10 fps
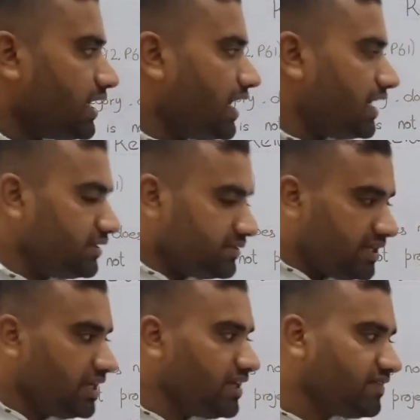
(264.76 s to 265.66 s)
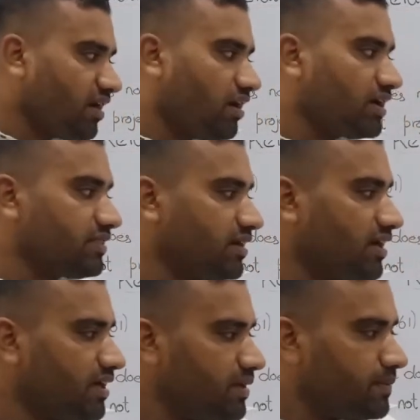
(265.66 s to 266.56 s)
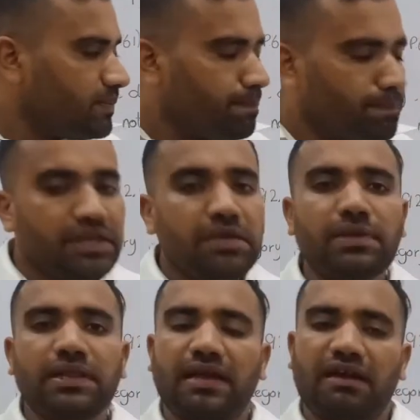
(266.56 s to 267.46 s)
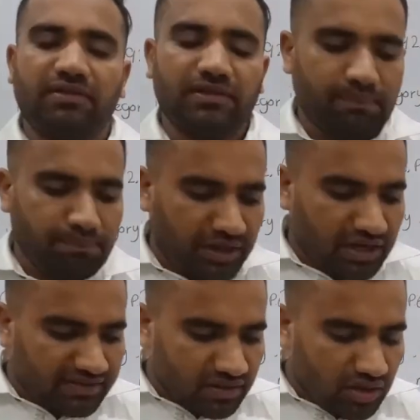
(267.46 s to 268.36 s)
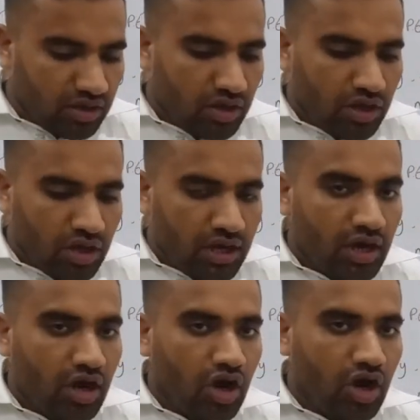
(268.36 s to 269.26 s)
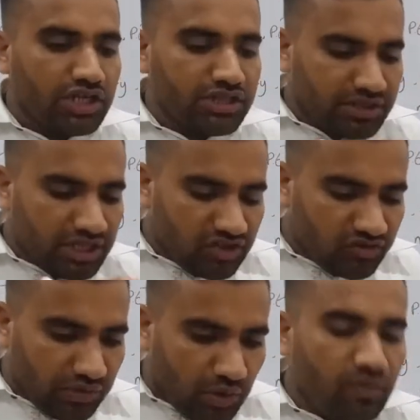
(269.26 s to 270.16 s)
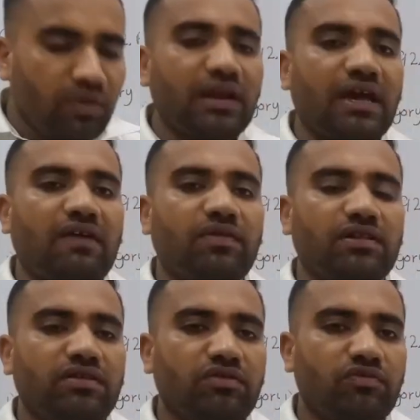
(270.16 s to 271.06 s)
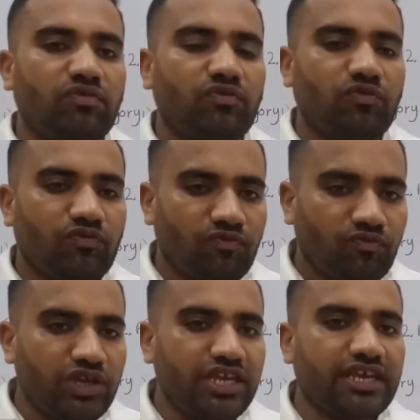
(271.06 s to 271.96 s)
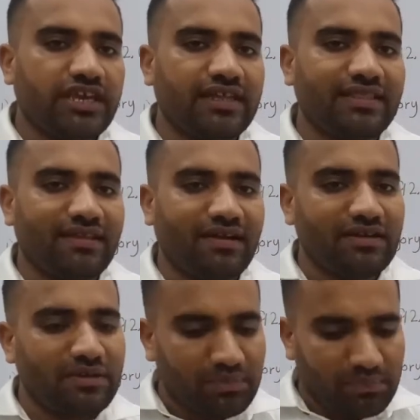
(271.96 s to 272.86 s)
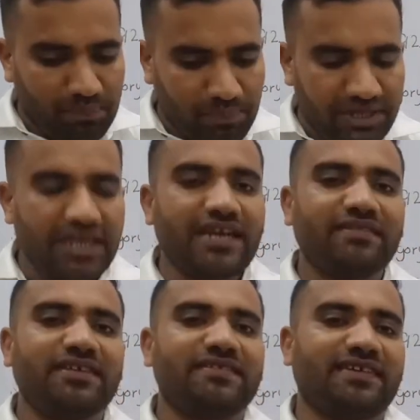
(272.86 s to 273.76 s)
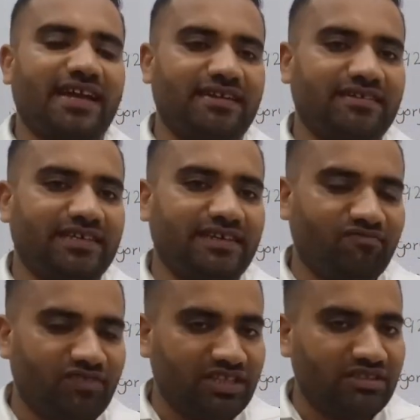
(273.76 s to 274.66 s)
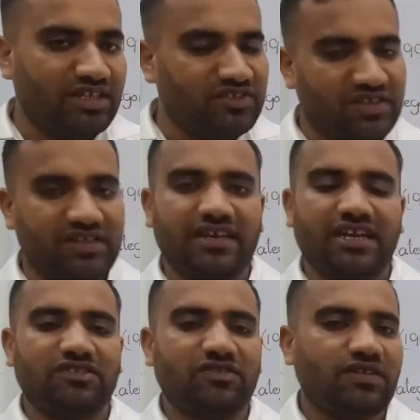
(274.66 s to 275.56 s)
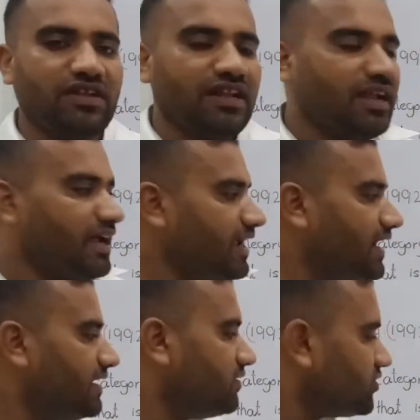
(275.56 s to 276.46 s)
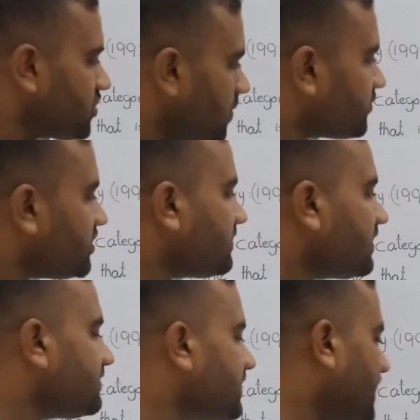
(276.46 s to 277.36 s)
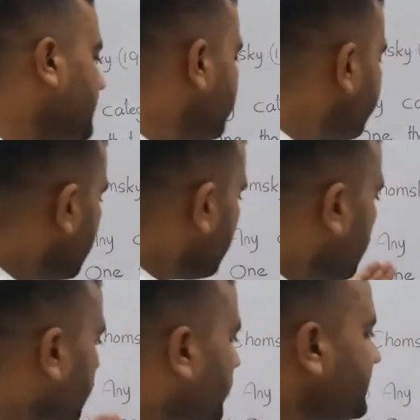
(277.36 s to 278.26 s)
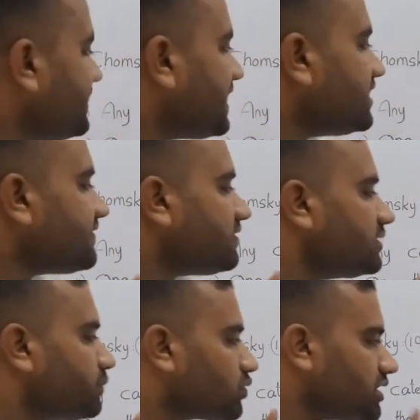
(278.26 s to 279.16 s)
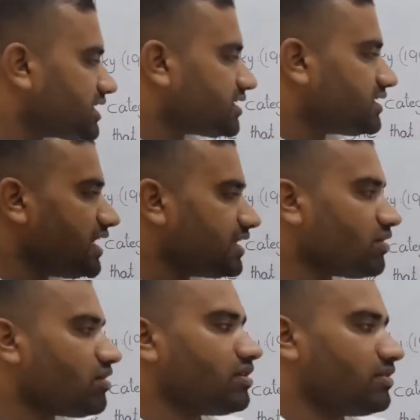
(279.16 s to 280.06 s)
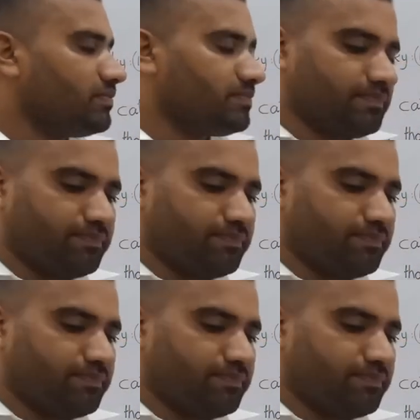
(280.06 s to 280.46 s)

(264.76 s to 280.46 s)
and these are the minimal level, because on these lower level we cannot break these heads within the syntax. And Chomsky said that one that is not projection at all,